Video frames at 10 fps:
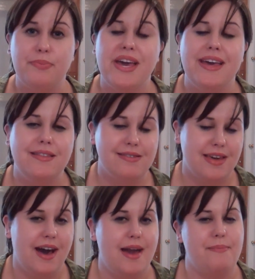pen
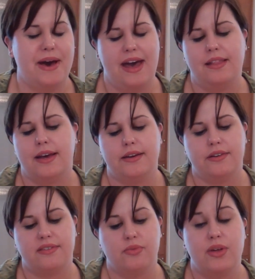type
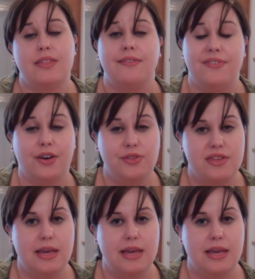eyeliners with the felt